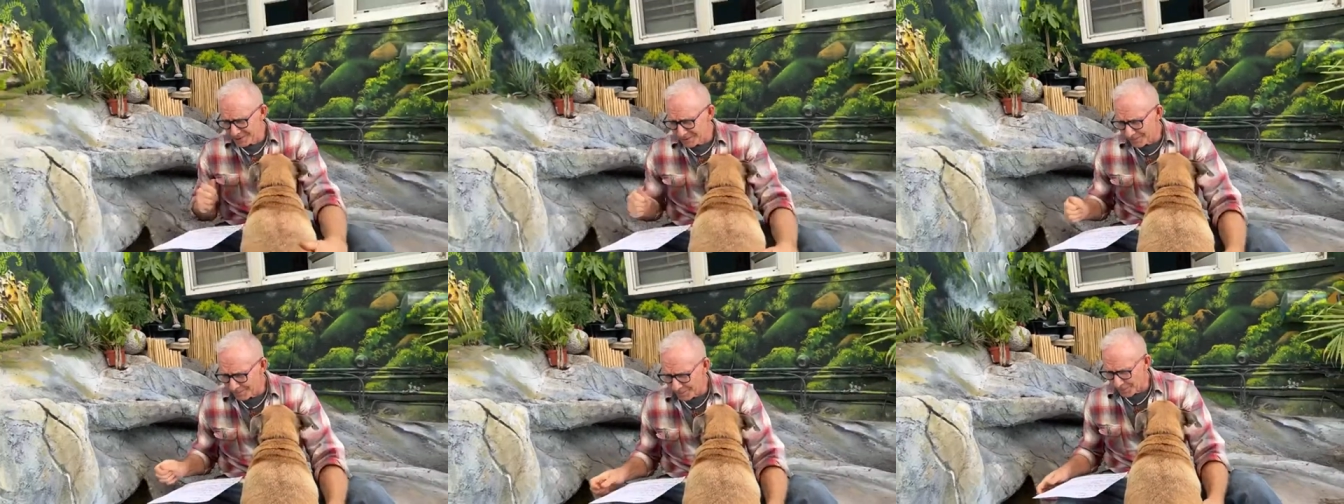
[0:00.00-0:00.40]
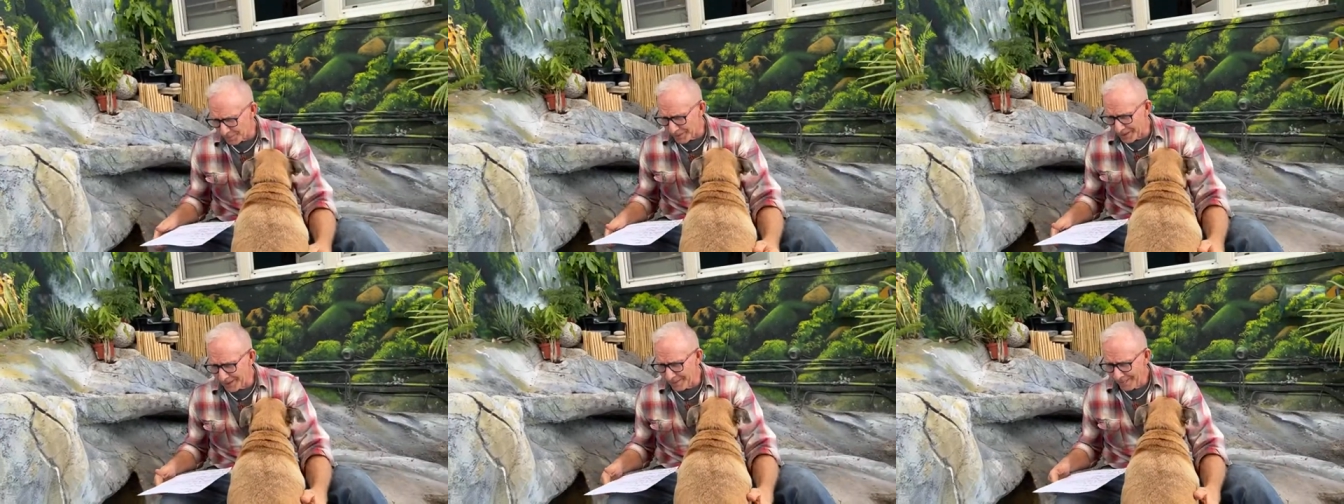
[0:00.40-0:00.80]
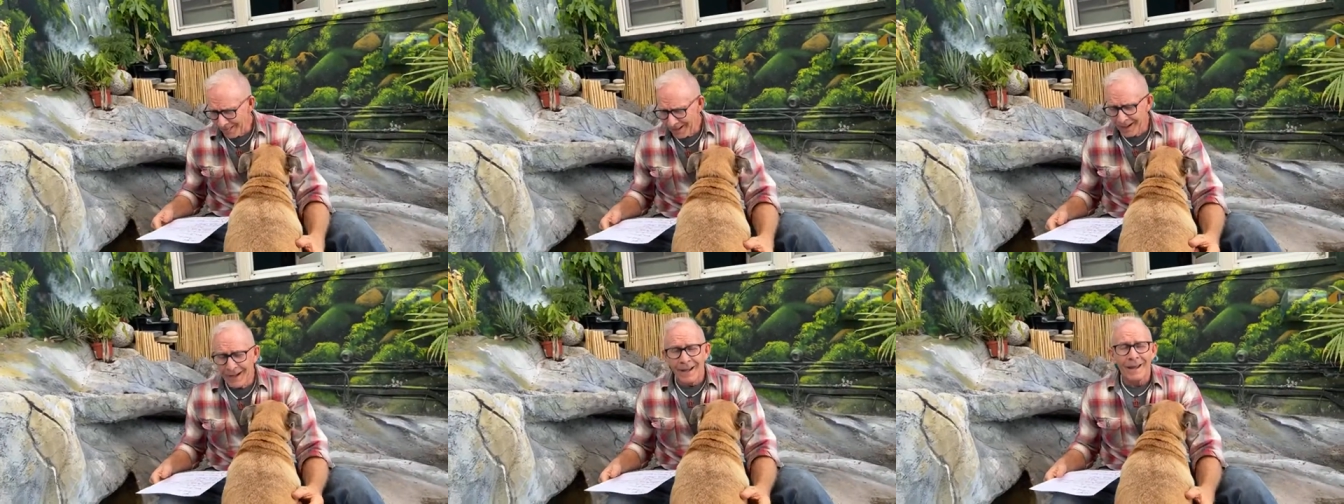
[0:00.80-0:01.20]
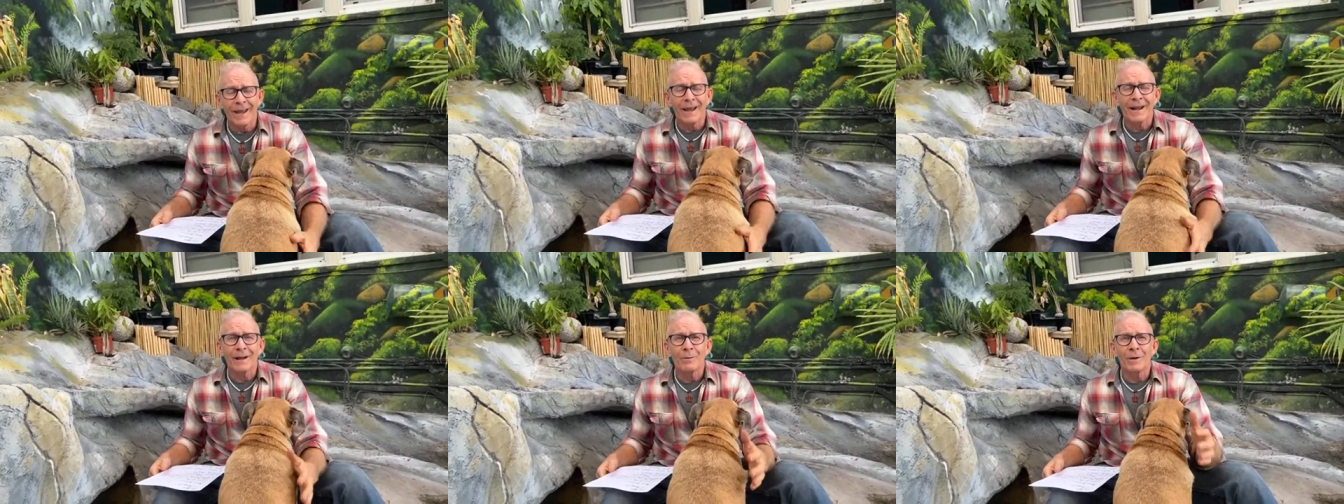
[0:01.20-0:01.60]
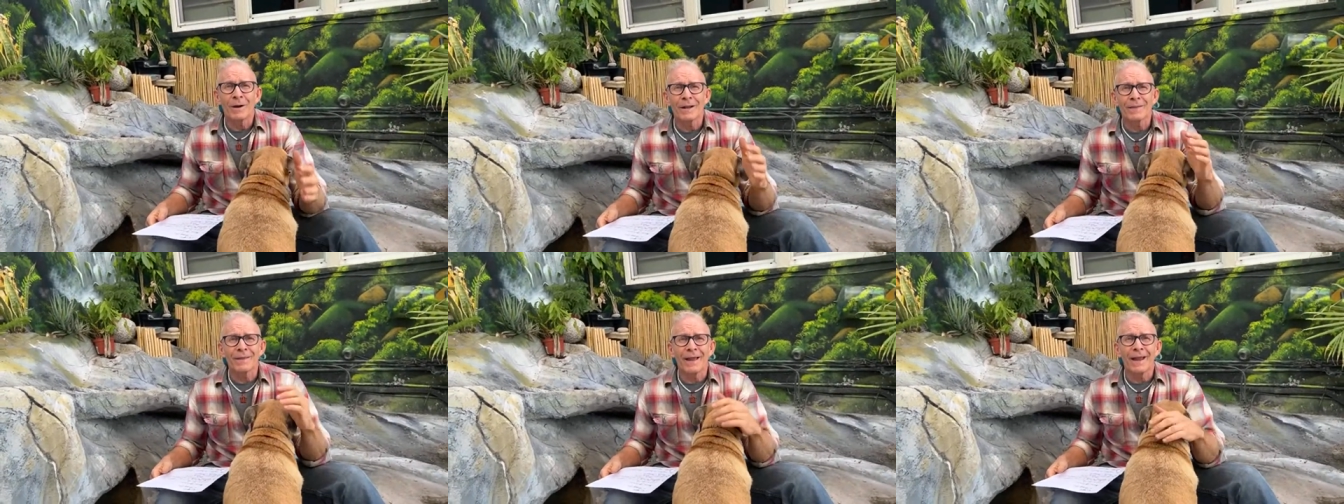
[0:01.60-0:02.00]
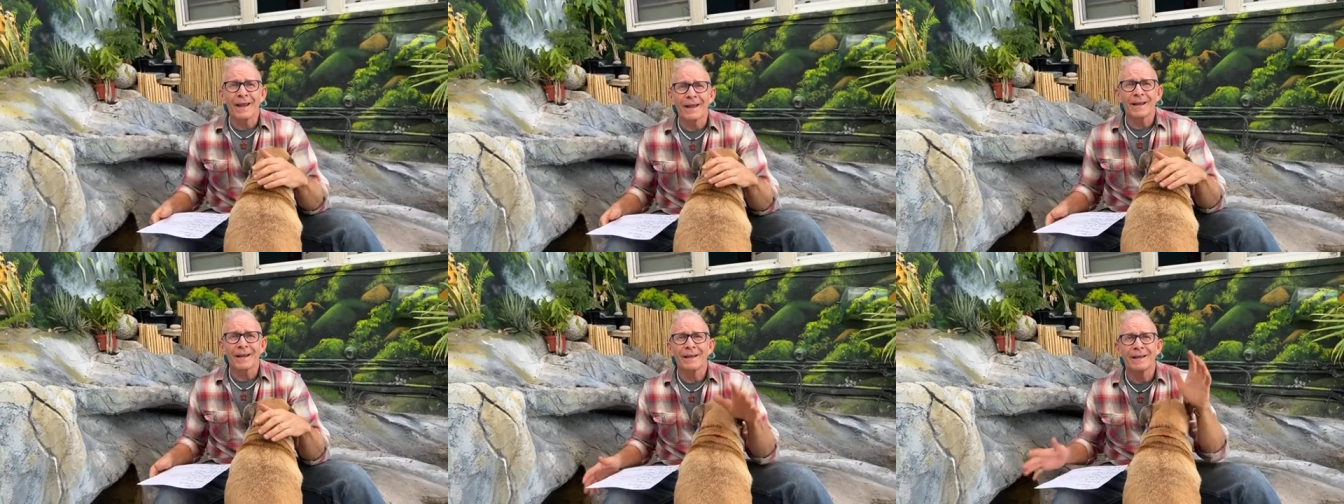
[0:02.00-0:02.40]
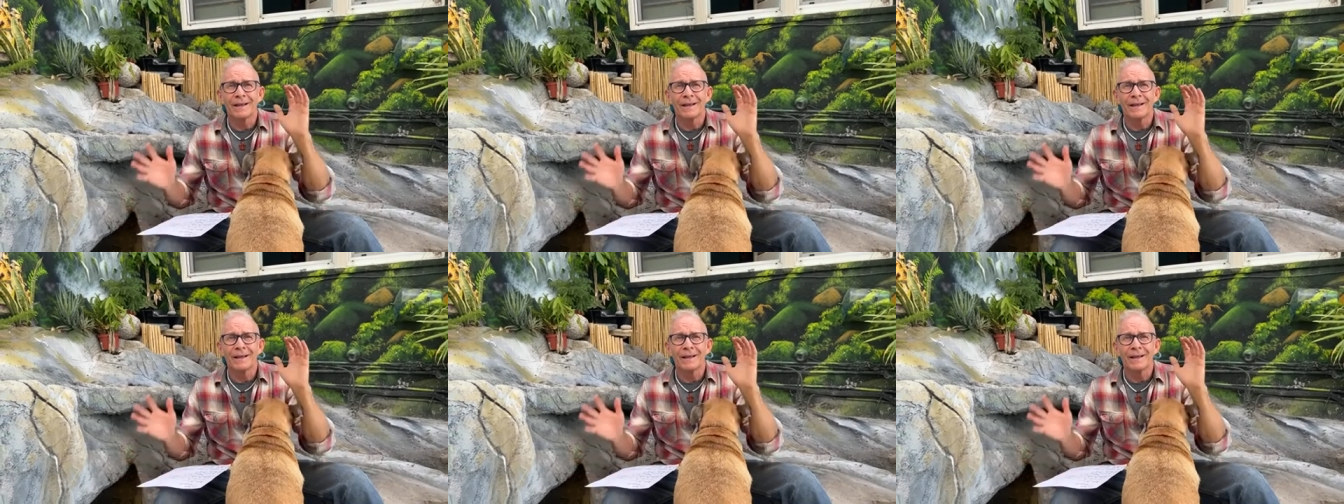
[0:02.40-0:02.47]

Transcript: you, alrighty? And I wanna thank